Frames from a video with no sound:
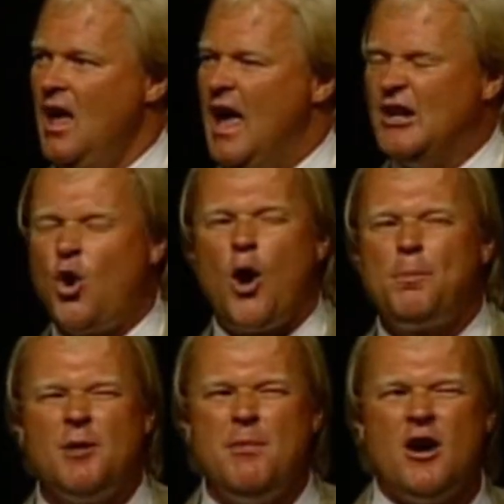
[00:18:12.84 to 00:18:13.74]
In
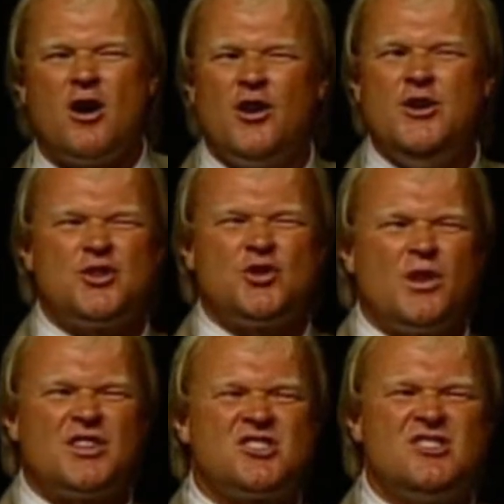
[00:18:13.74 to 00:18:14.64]
corporate America, you're
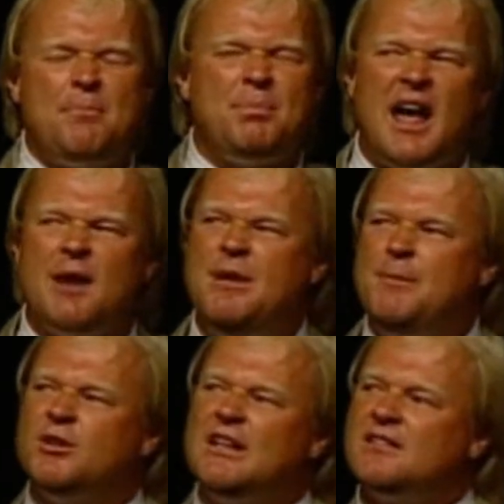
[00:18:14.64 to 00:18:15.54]
sort of stepping on
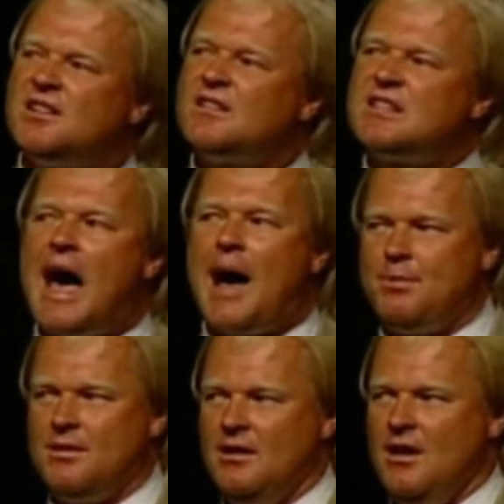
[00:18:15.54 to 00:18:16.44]
people to get to the
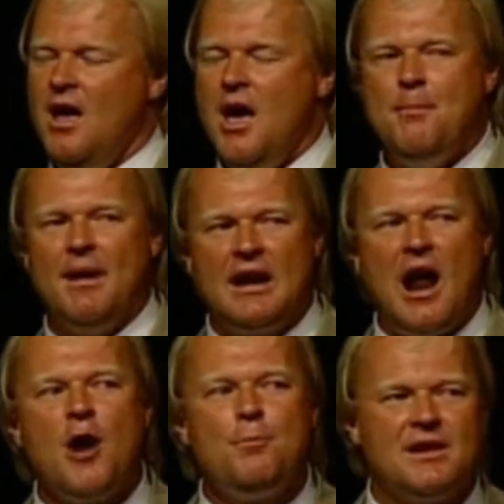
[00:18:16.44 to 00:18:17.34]
top. But in
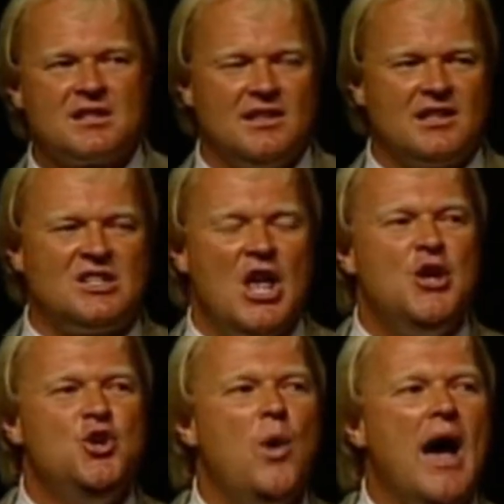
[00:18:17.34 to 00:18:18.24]
our business,
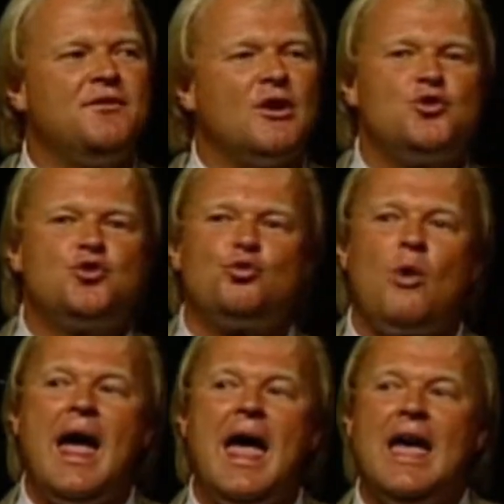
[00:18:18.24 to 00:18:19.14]
you have to
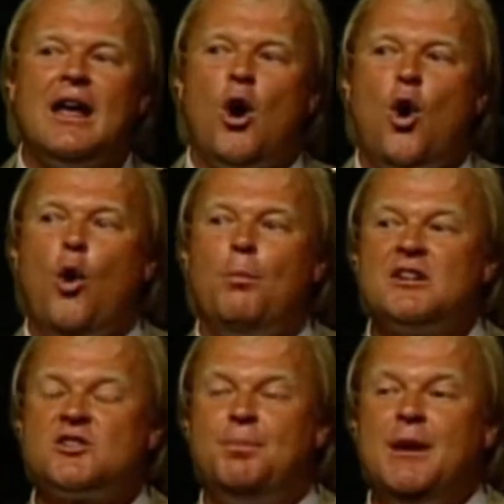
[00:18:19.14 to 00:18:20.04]
drag a whole
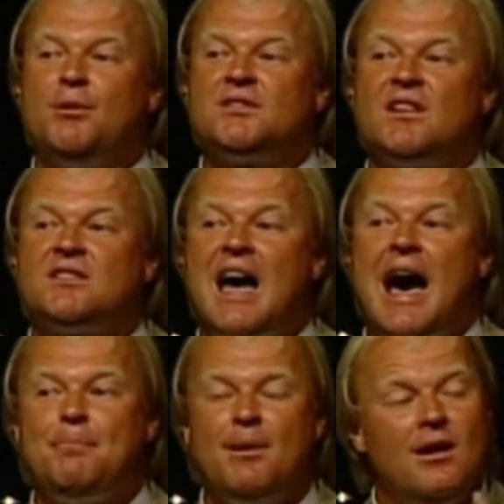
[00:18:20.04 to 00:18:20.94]
bunch of people to the
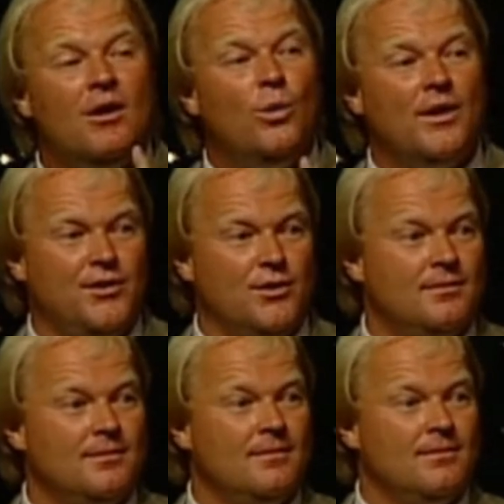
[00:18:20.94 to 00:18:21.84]
top with you.
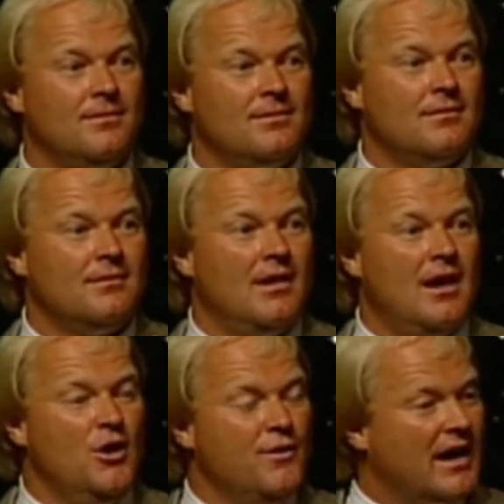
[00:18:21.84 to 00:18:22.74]

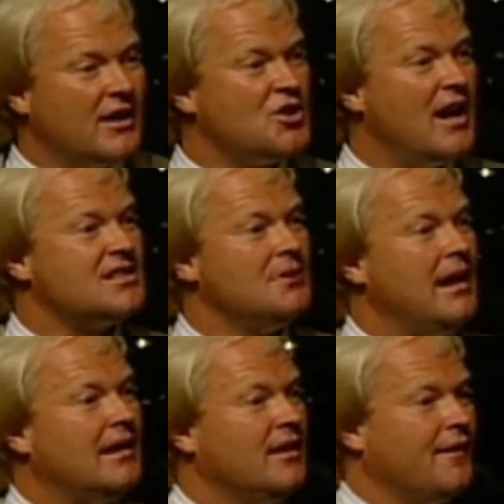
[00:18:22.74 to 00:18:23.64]
You've got a chance to
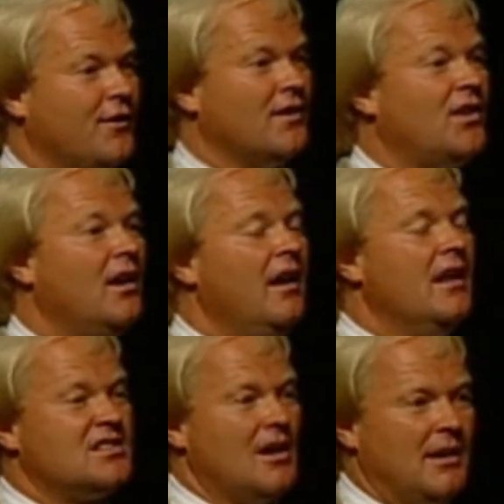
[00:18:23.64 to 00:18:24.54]
make a difference
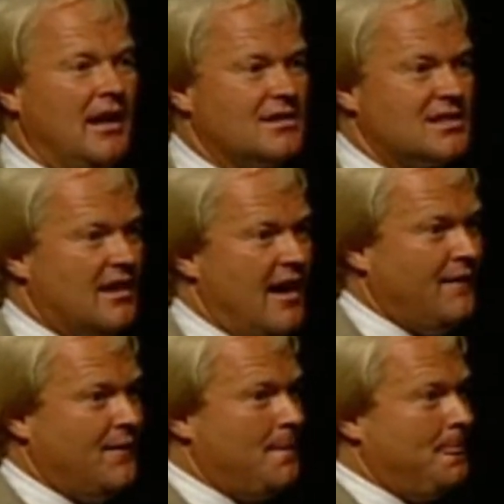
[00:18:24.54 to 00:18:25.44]
in somebody else's life.
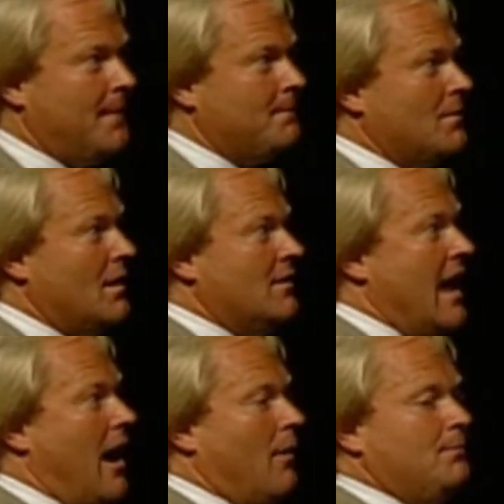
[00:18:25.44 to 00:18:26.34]

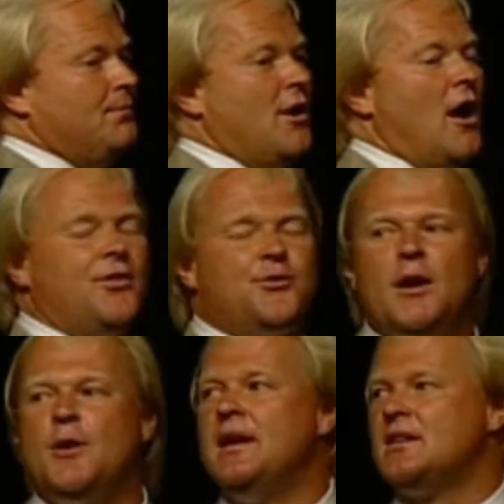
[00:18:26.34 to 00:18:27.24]
Now, there are
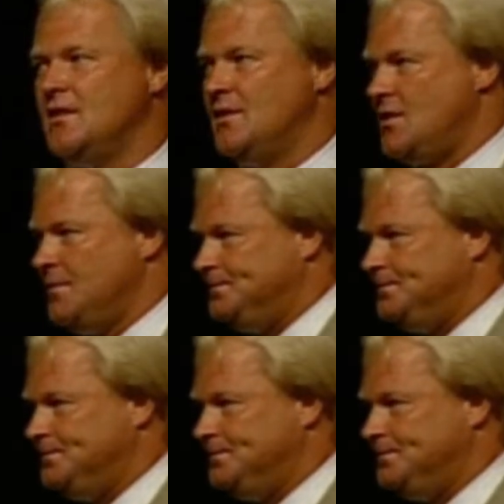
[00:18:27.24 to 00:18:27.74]
3 reasons